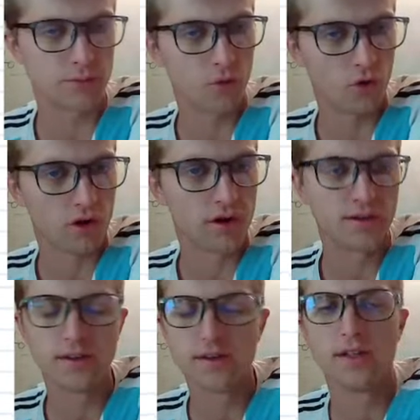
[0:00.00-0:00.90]
more.
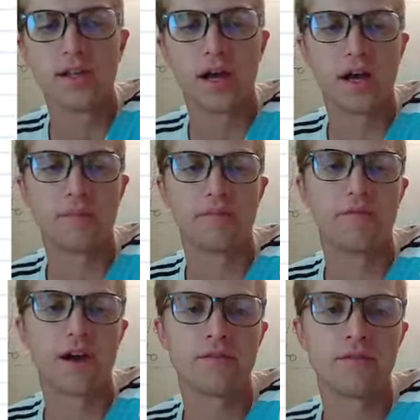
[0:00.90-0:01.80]
5
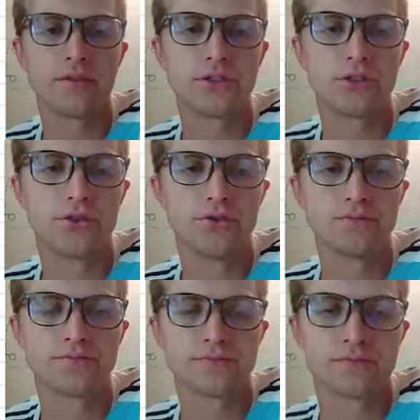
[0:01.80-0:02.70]
over
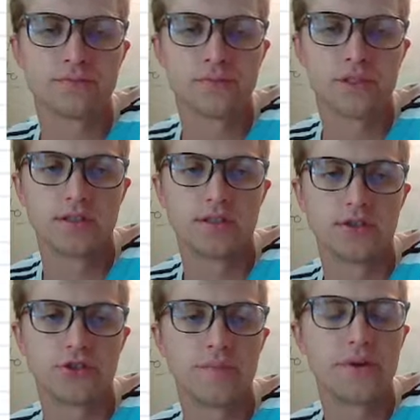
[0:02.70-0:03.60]
2
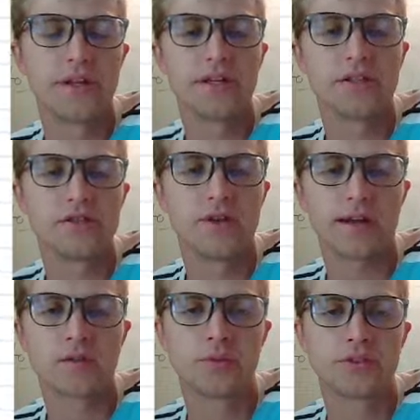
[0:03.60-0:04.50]
distributed into
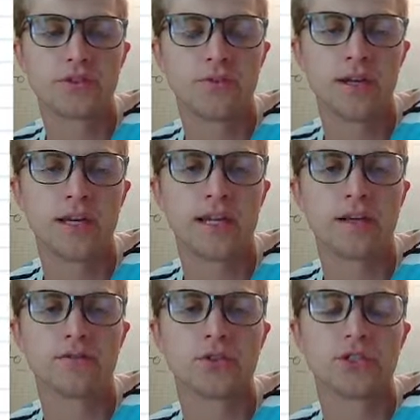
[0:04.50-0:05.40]
x plus 3
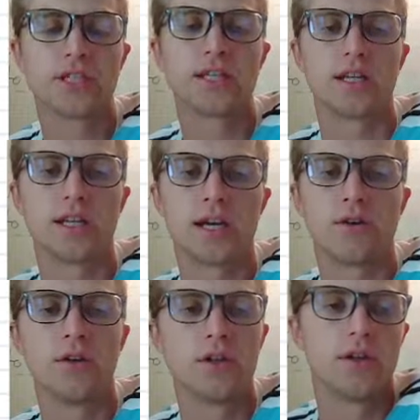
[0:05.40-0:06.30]
equals 10.
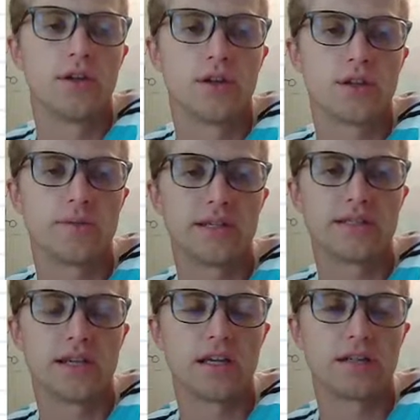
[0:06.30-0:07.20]
Now, you might
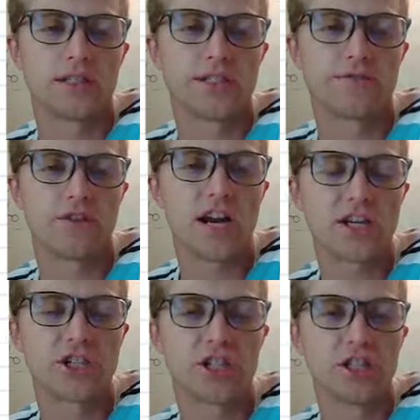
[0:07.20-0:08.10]
say, oh, let's
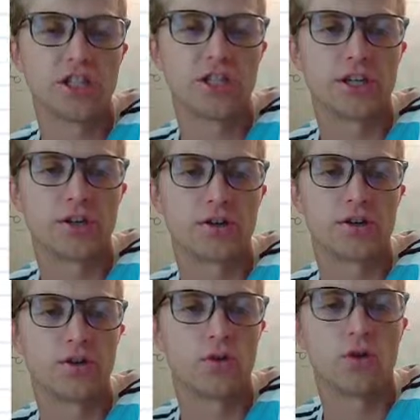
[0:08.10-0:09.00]
fraction clear,
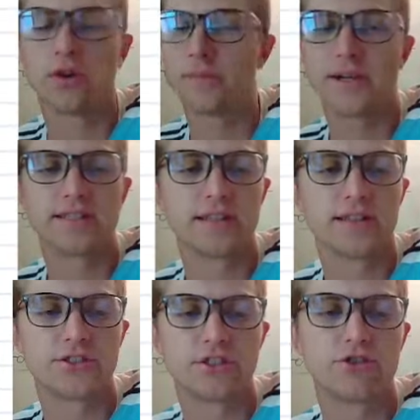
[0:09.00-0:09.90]
or you might say,
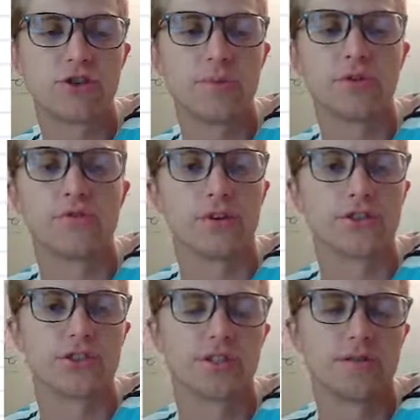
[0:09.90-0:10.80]
let's distribute
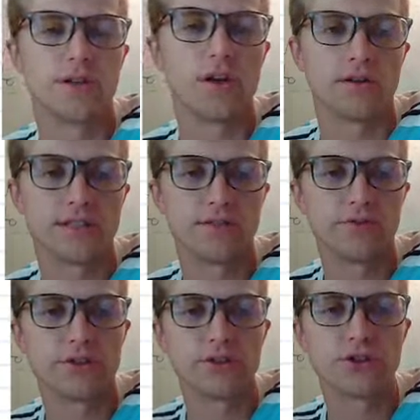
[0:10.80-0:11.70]
first. No, because if
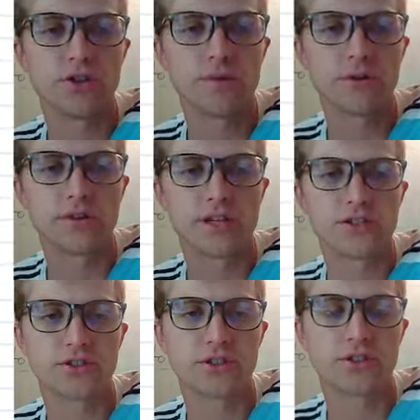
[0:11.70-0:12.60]
we distribute, that's just
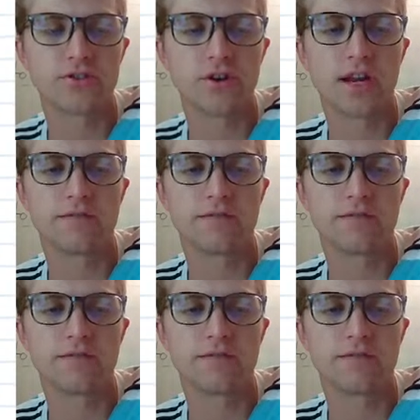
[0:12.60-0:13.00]
going to create